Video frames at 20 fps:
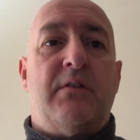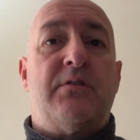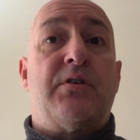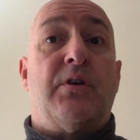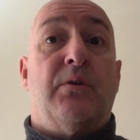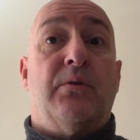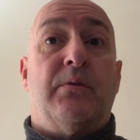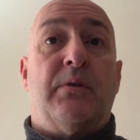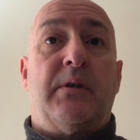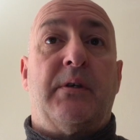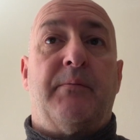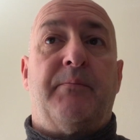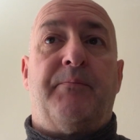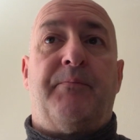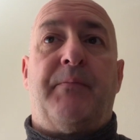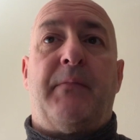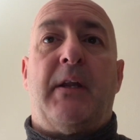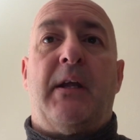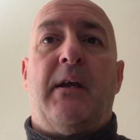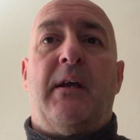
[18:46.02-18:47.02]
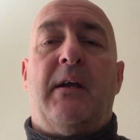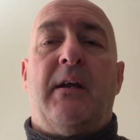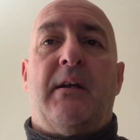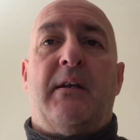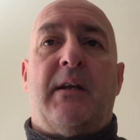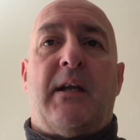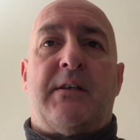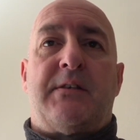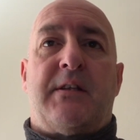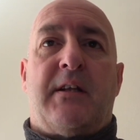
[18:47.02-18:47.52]
talk.
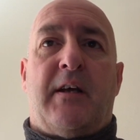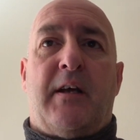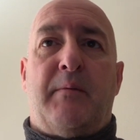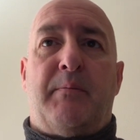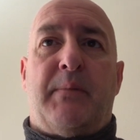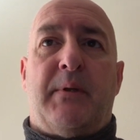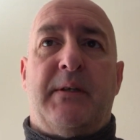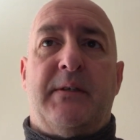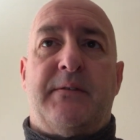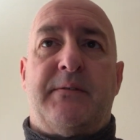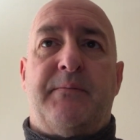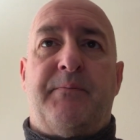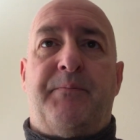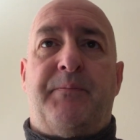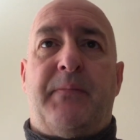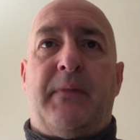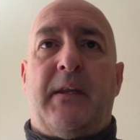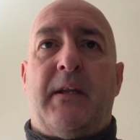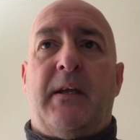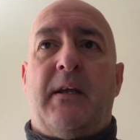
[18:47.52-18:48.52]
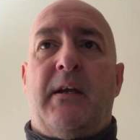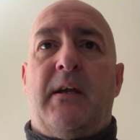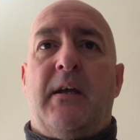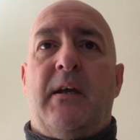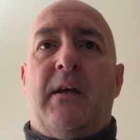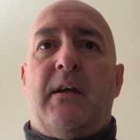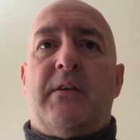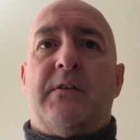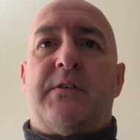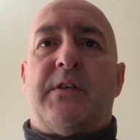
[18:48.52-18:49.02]
Next slide, please.
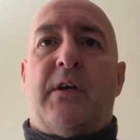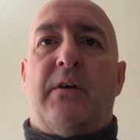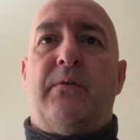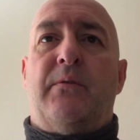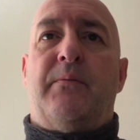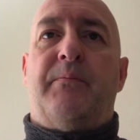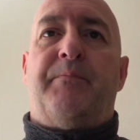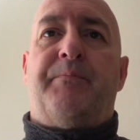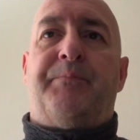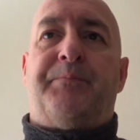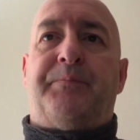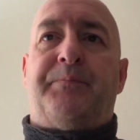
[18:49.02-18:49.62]
So